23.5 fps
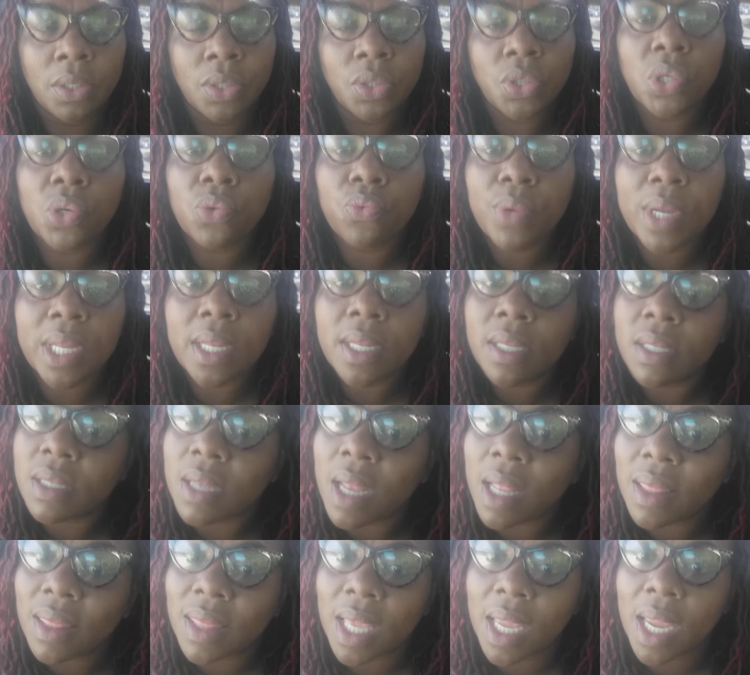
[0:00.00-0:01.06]
to really
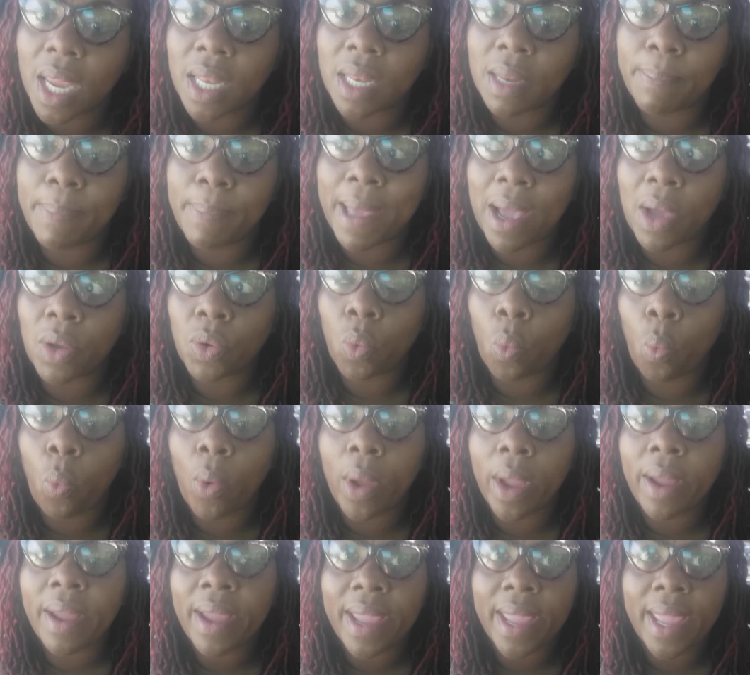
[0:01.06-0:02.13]
start thinking about
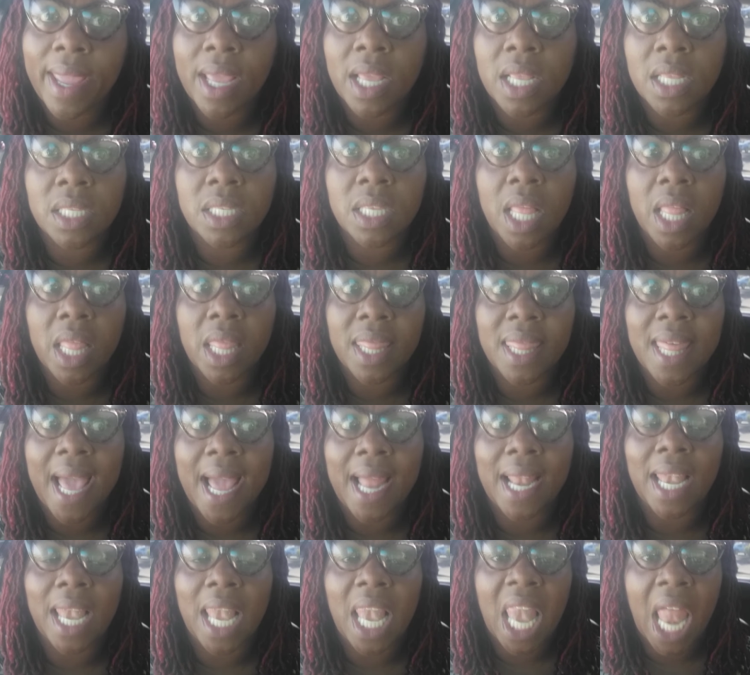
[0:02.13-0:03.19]
where is
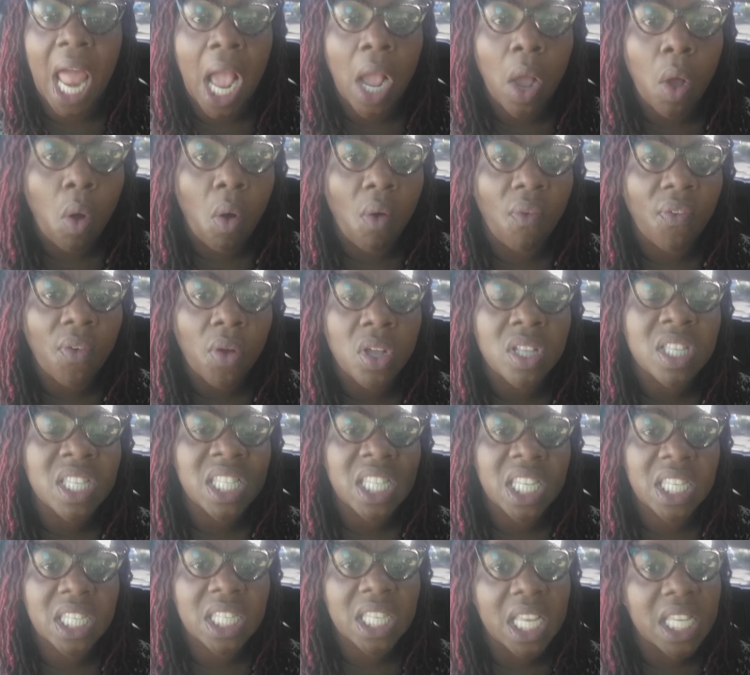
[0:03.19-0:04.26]
that lack of
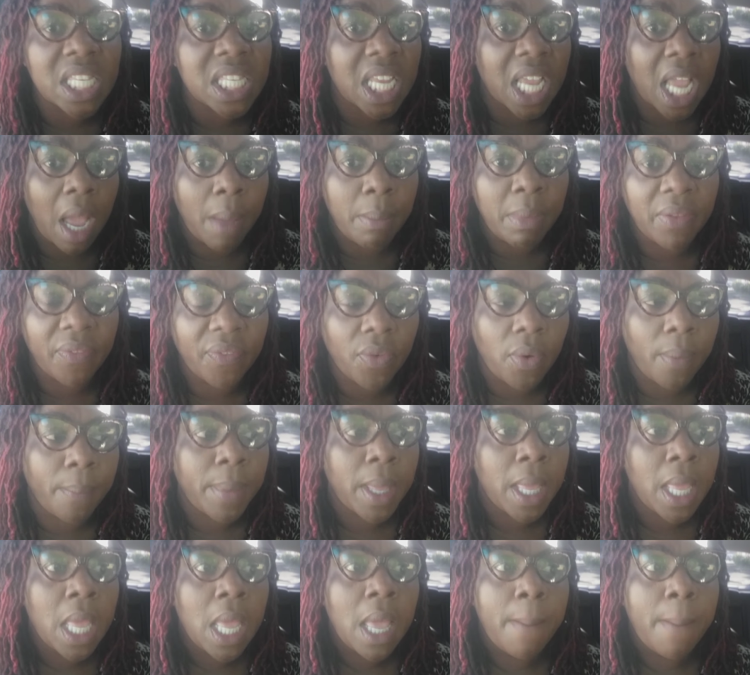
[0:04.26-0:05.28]
consistency coming from